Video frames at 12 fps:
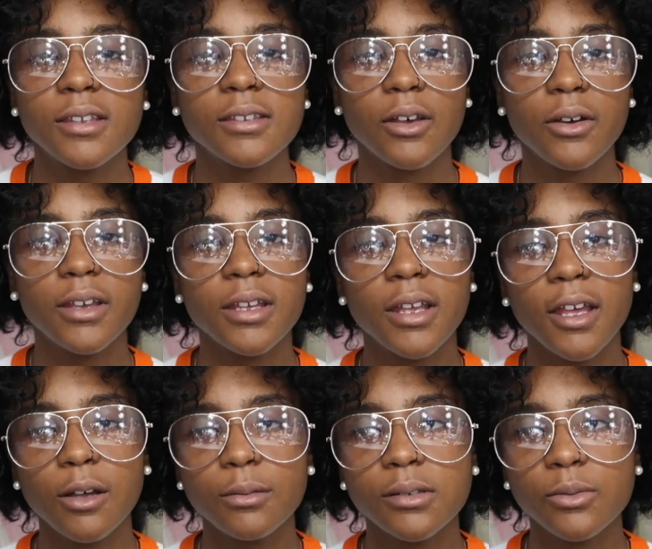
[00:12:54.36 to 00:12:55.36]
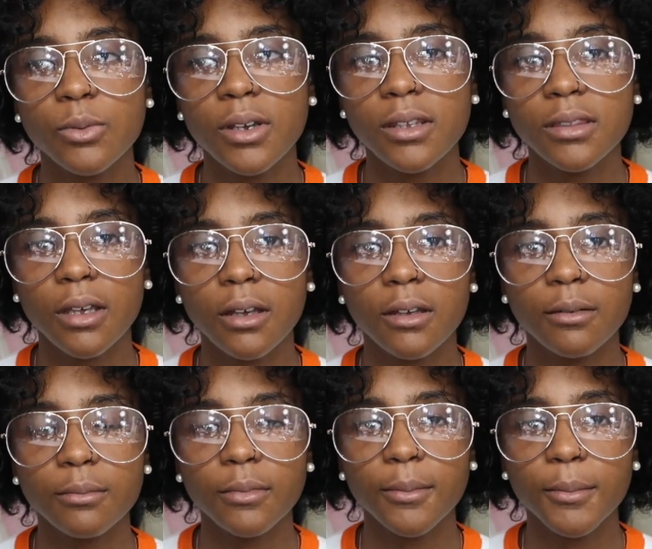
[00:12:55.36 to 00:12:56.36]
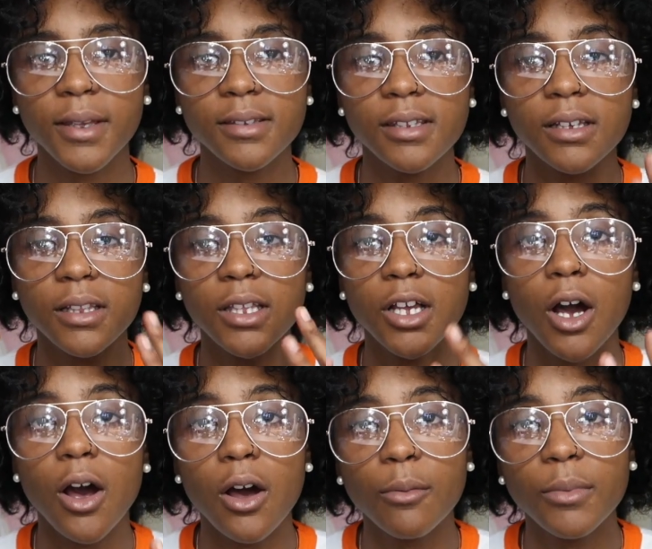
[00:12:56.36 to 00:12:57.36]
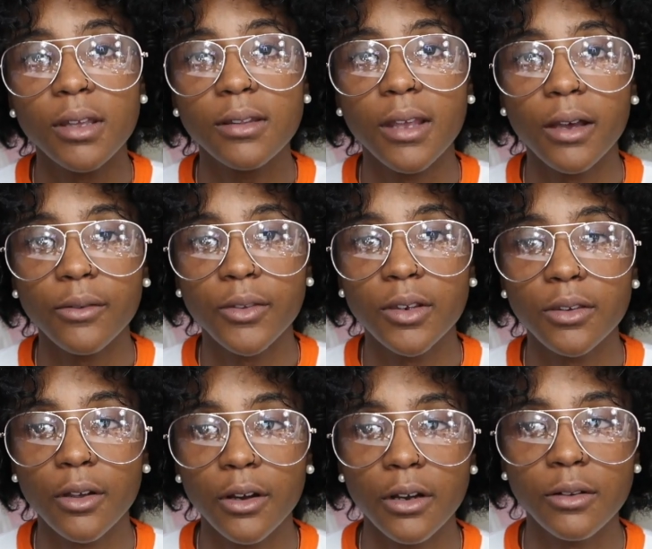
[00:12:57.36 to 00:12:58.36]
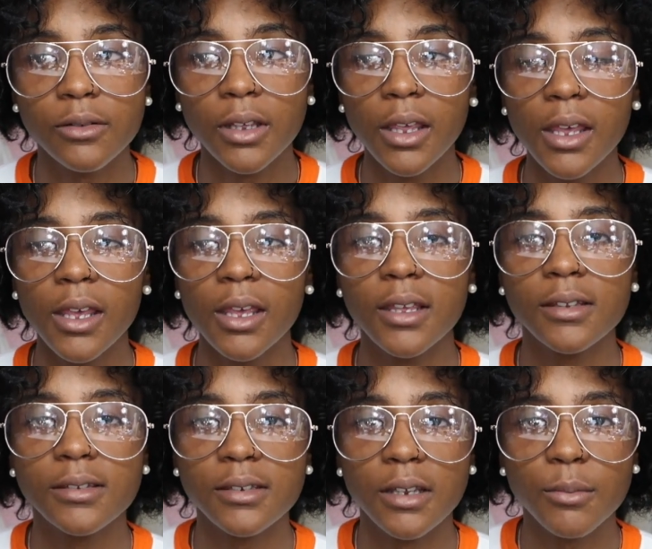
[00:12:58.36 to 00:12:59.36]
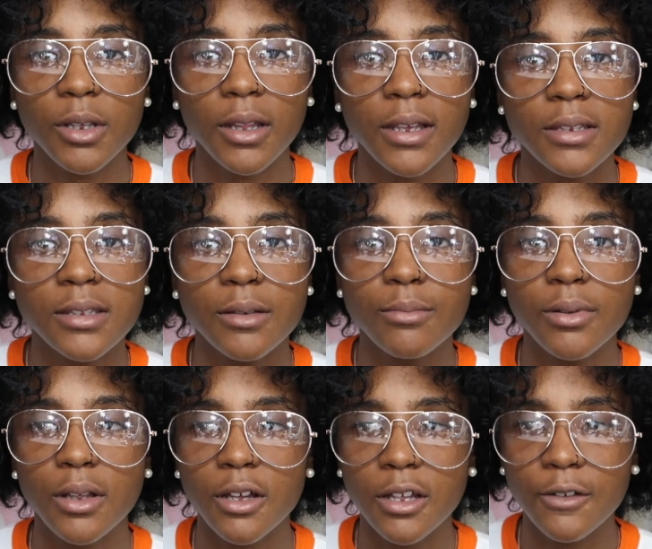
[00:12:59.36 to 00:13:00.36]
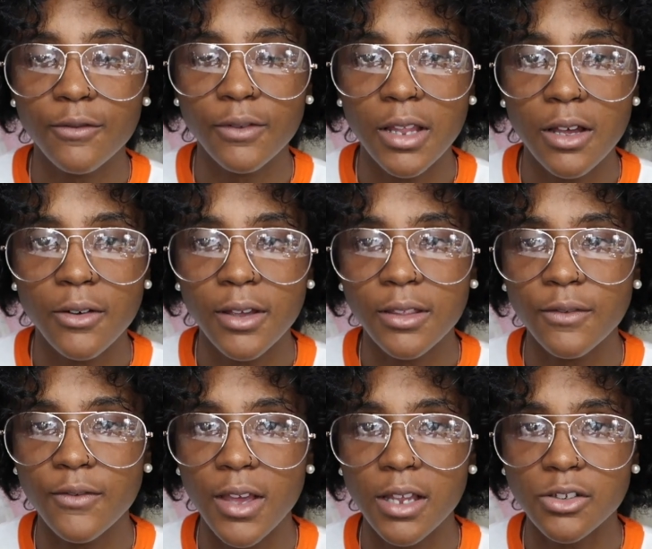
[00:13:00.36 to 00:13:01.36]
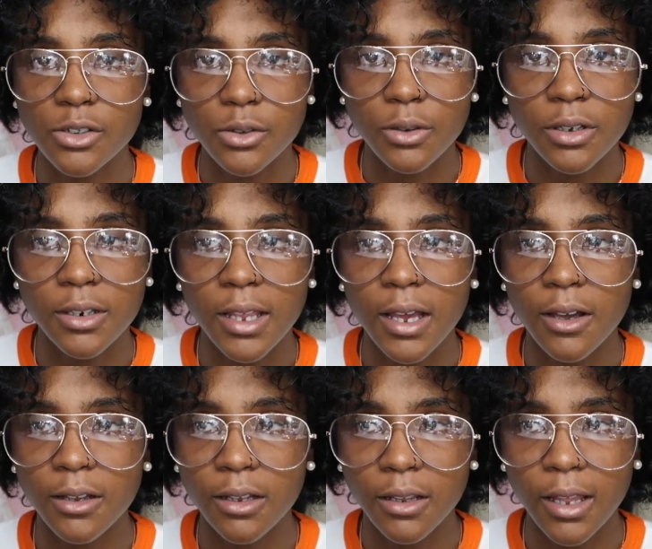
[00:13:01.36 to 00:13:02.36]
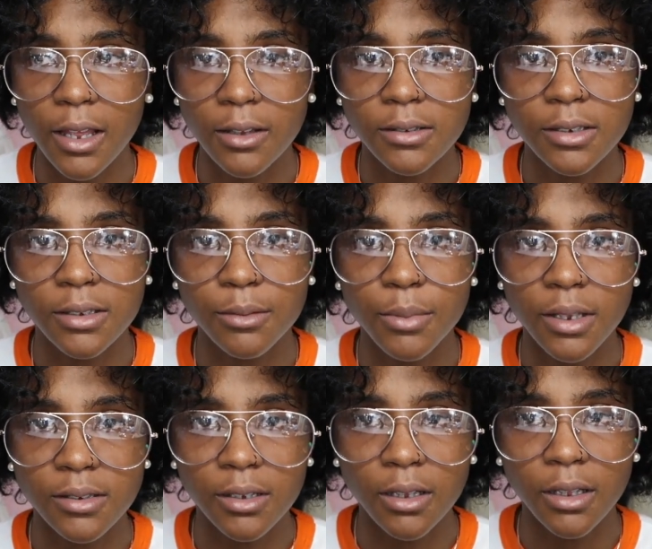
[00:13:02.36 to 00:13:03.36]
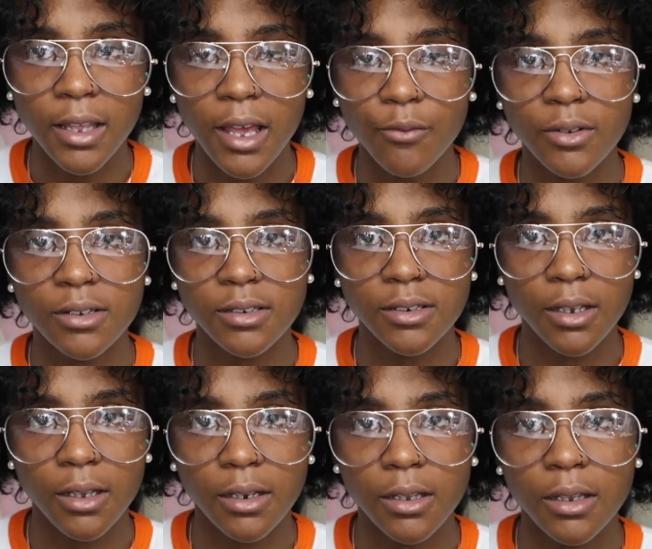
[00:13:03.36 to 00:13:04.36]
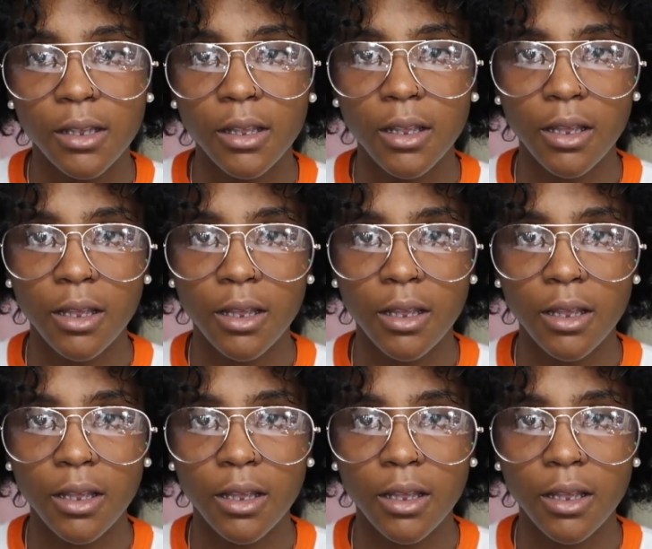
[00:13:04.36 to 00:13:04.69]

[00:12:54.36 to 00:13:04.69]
So it helps with um, basically calming down the nerves and stimulates the blood flow in the vaginal canal and allows it to basically have a steady